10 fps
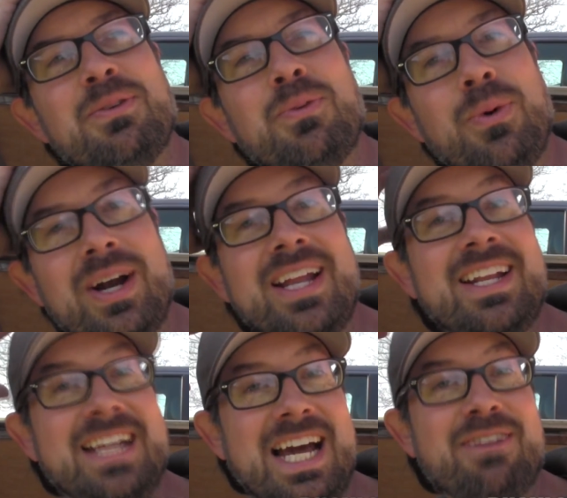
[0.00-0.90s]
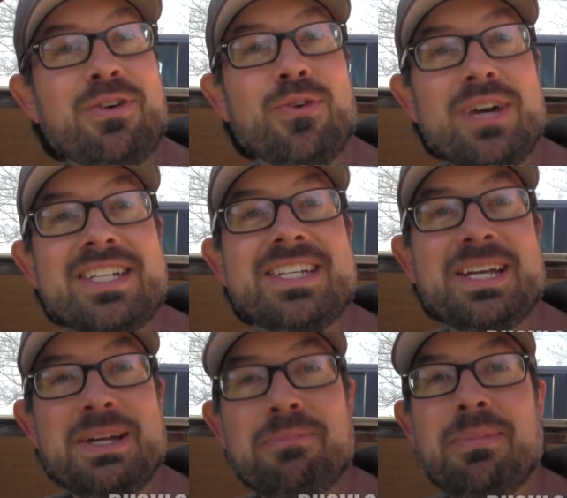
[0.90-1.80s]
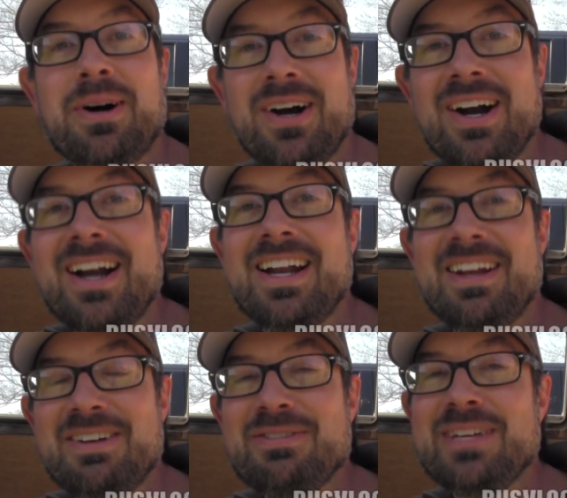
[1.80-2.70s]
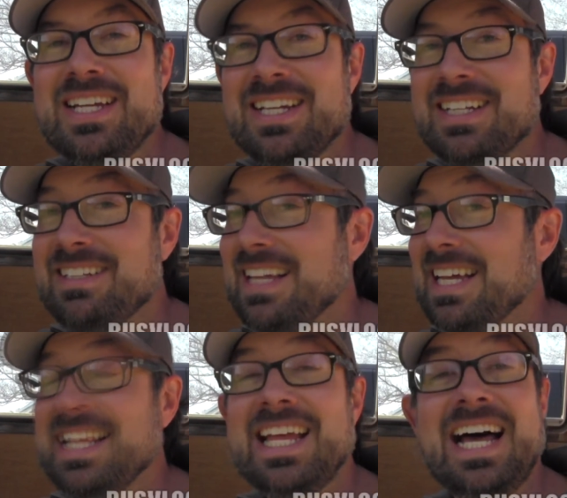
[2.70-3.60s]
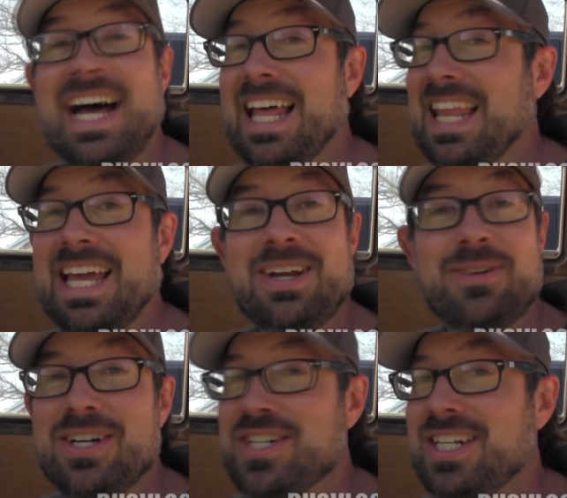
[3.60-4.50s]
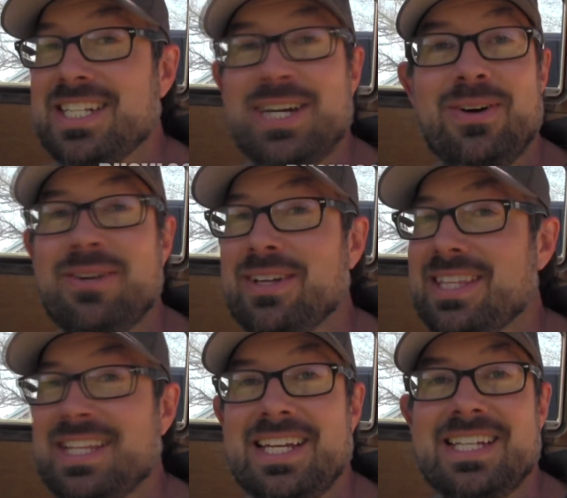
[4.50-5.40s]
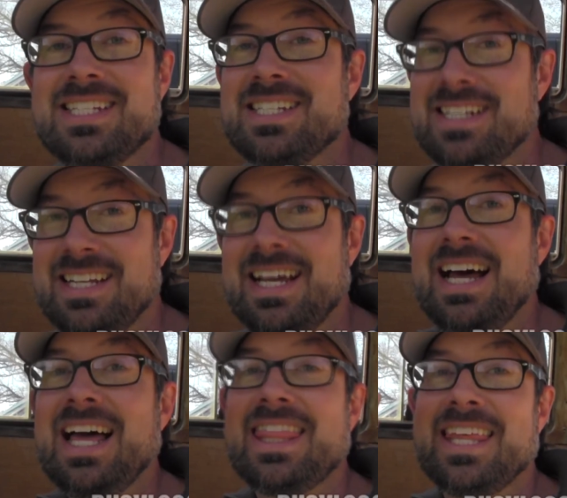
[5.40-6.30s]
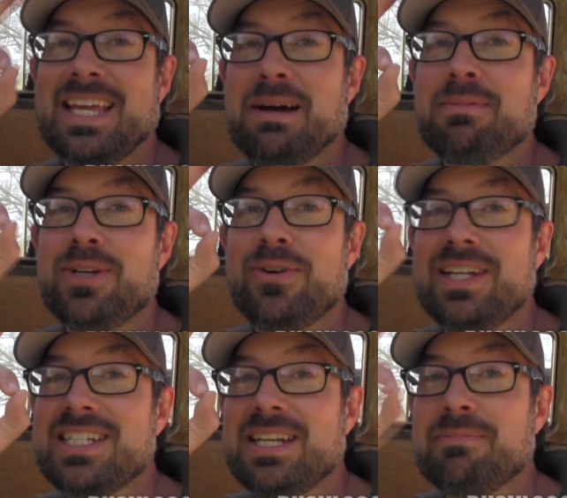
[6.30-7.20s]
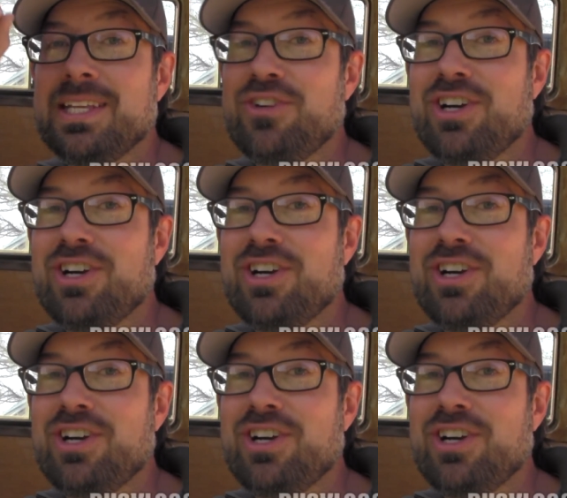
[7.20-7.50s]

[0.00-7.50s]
wanted kind of a rustic barn feel. I like where she's going with this. I think I'm doing something